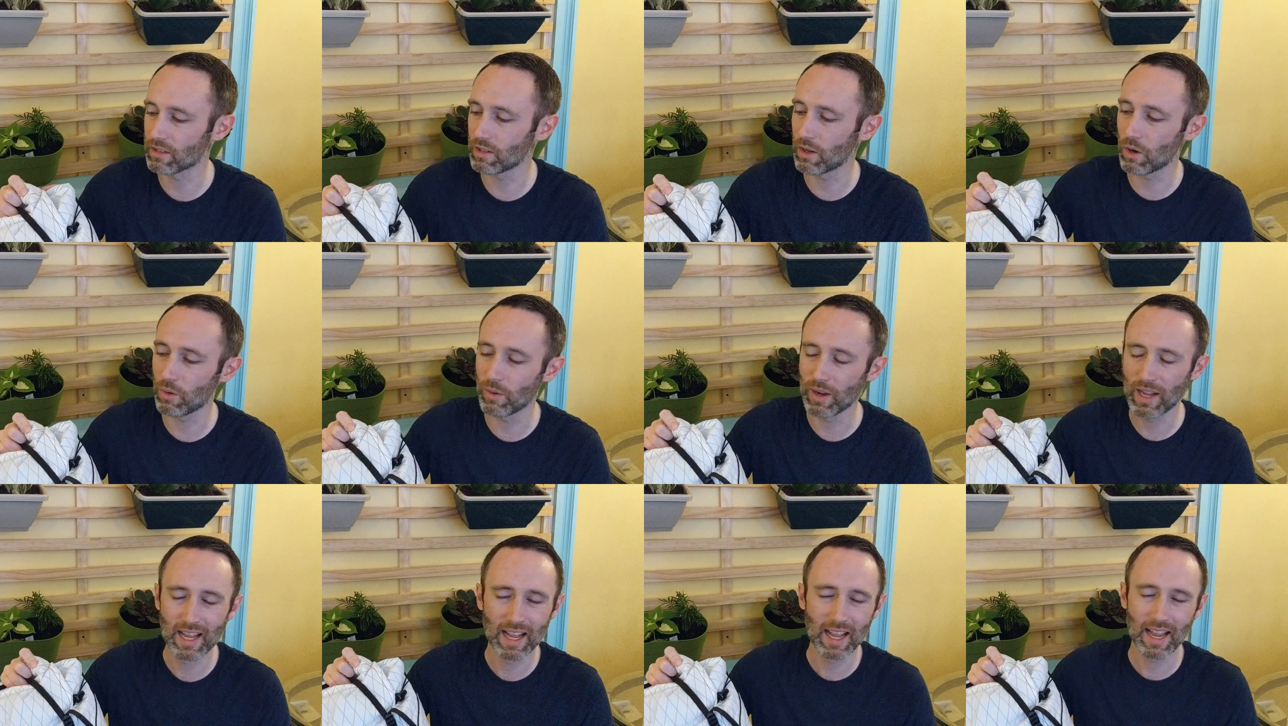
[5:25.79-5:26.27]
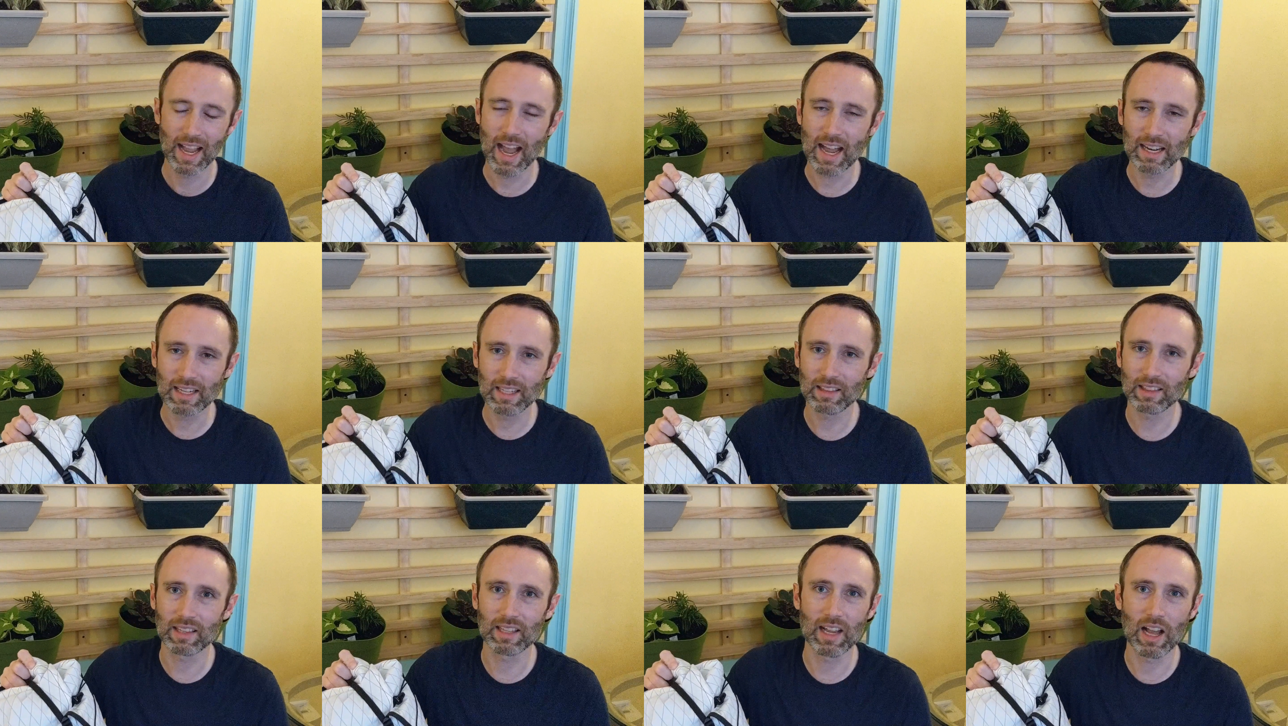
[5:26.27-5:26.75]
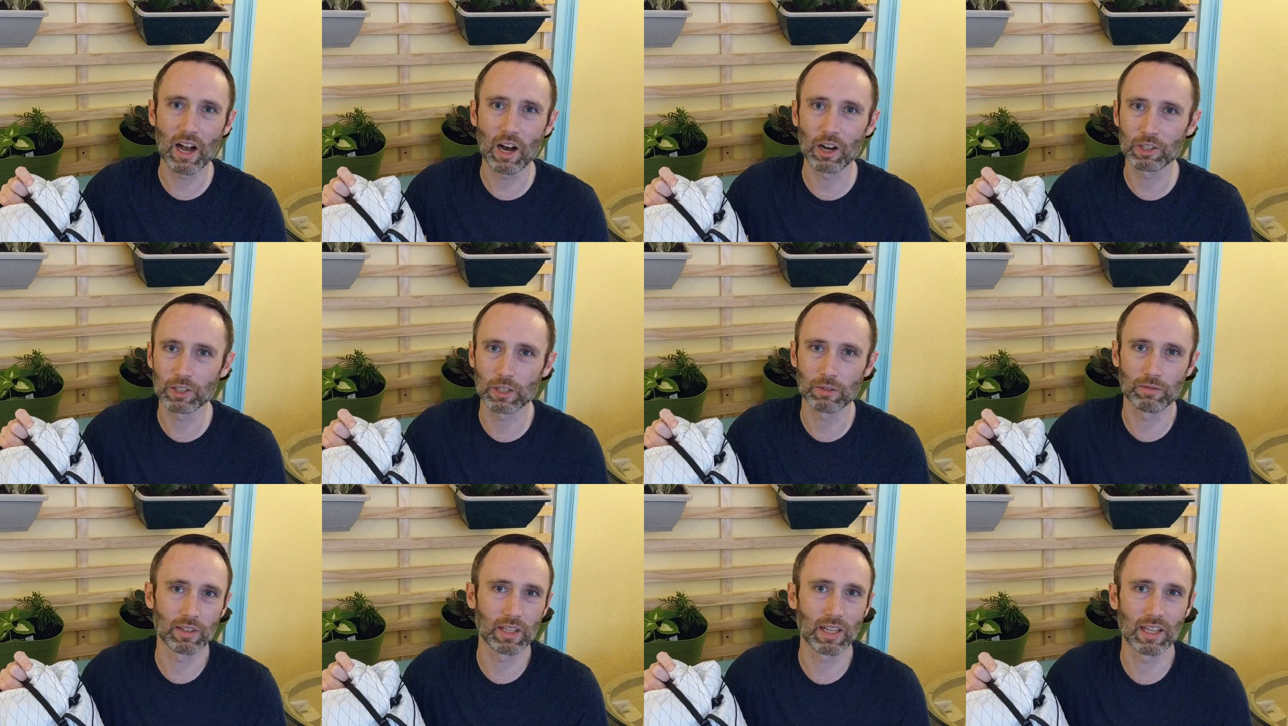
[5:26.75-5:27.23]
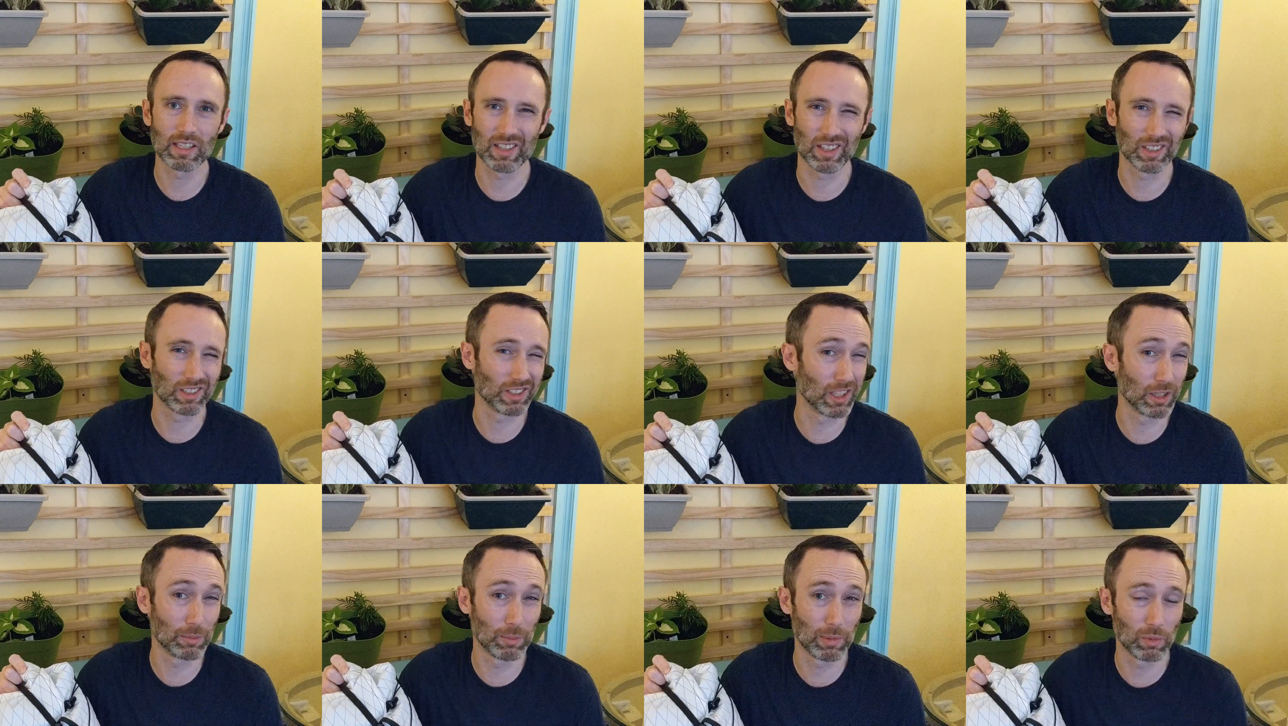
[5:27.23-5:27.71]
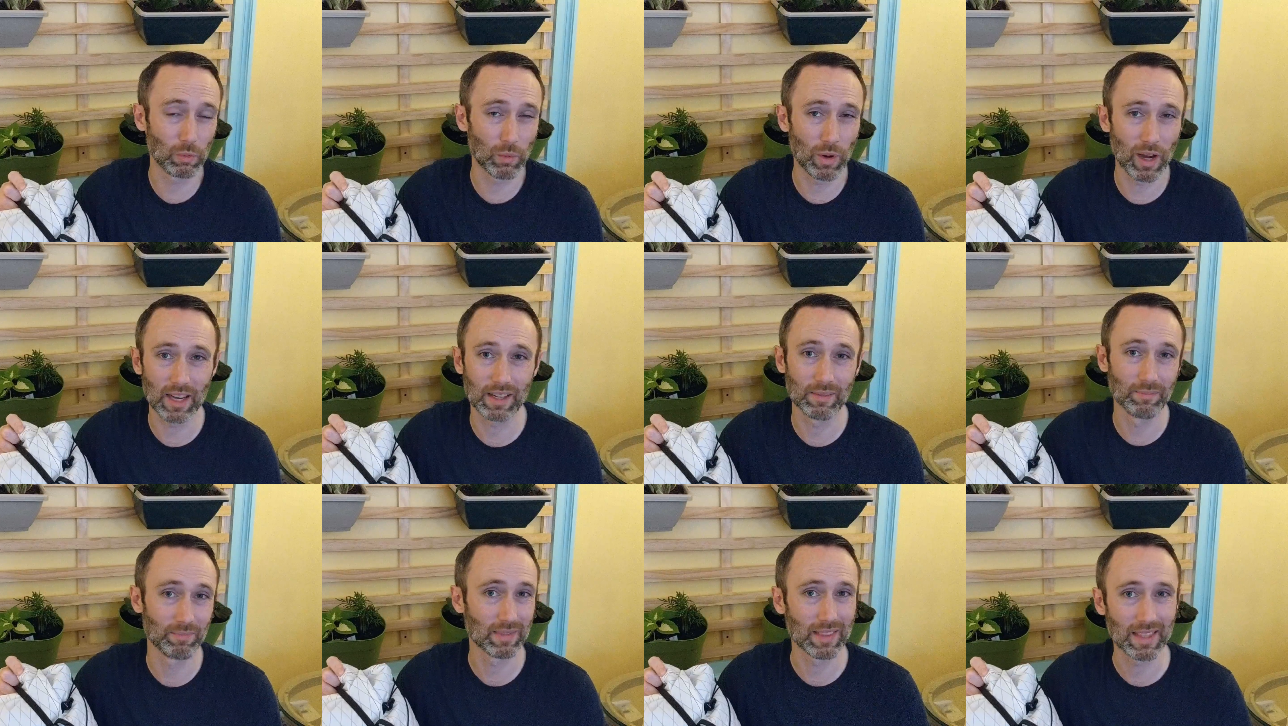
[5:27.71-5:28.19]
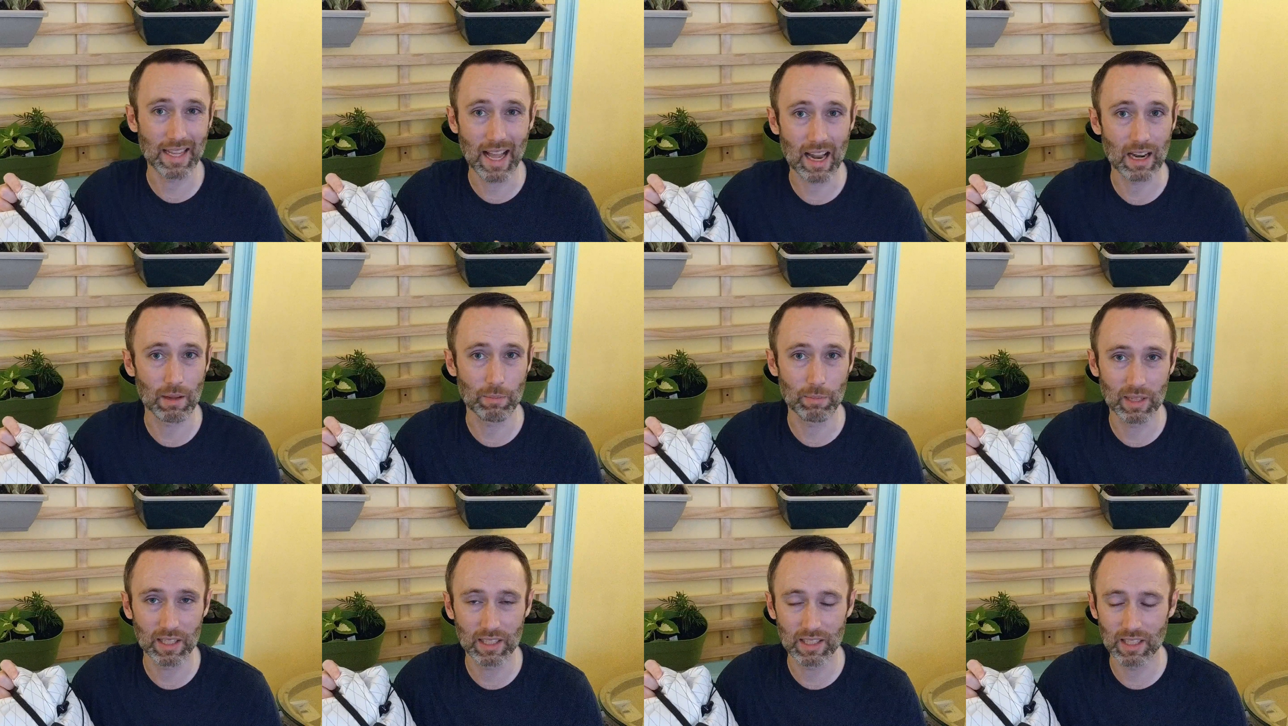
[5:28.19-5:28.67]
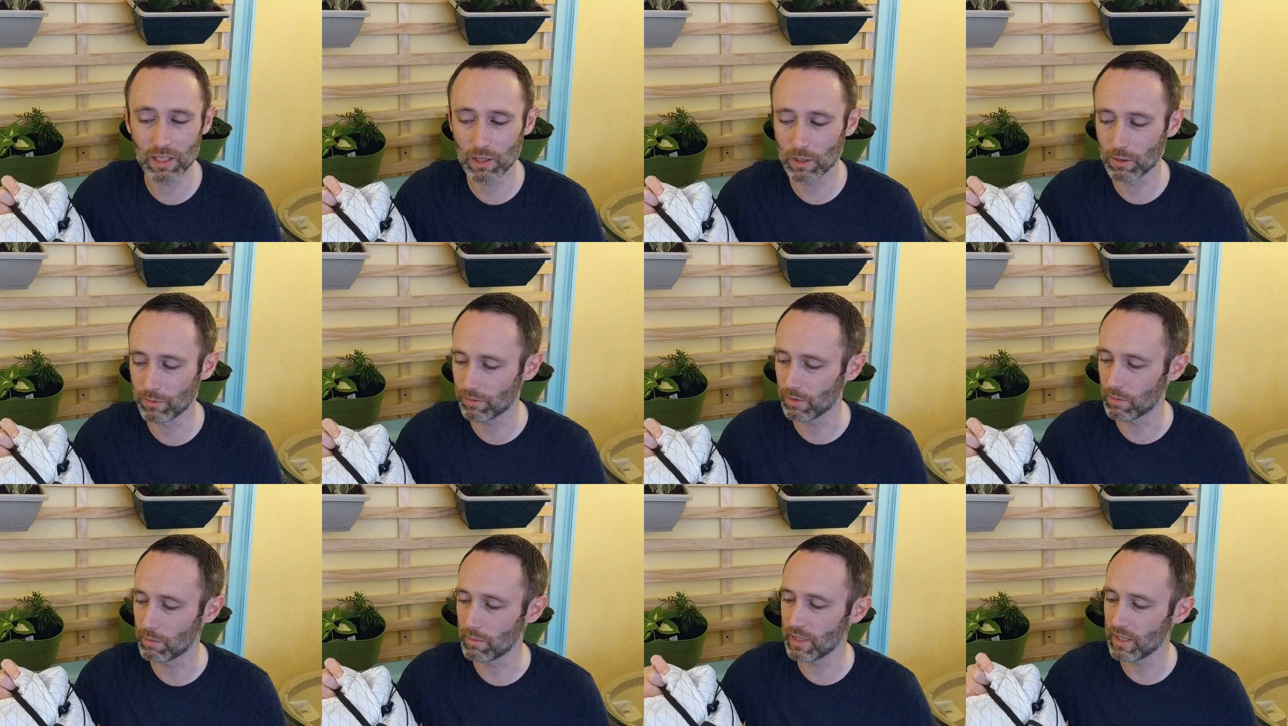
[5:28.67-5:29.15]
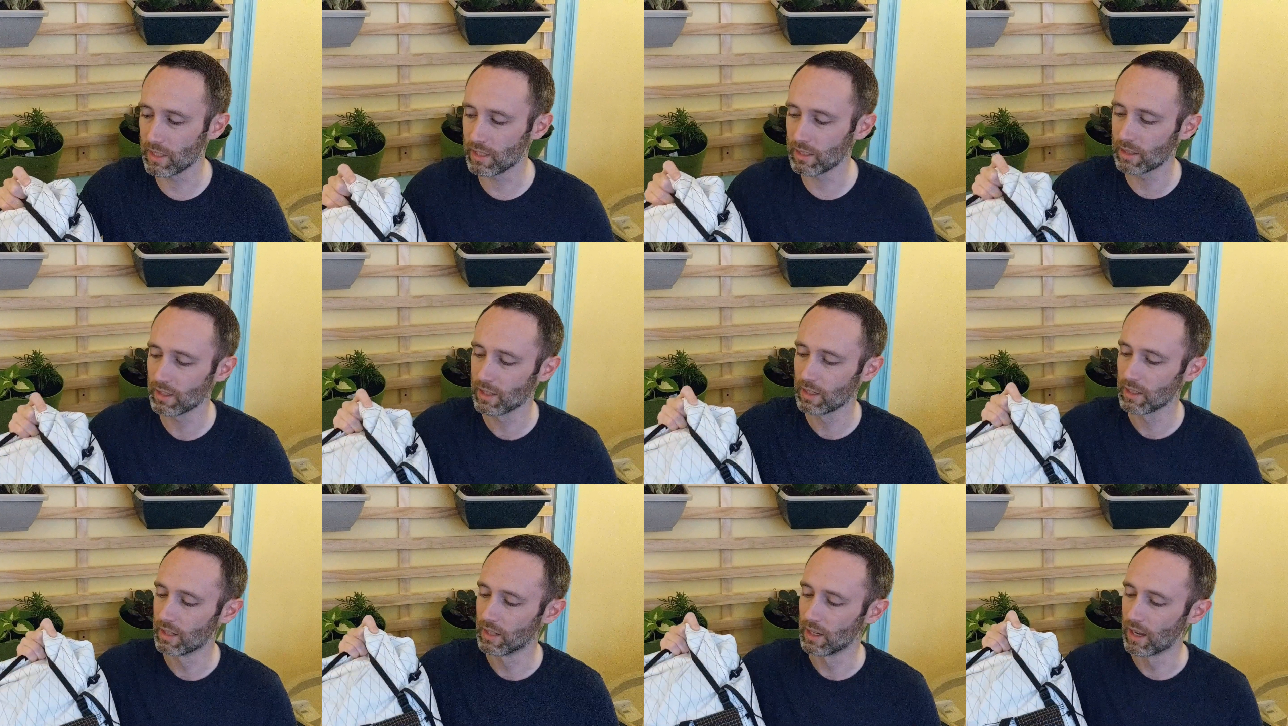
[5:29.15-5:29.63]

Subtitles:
So anything else, if it gets a little bit wet, not a big deal for me.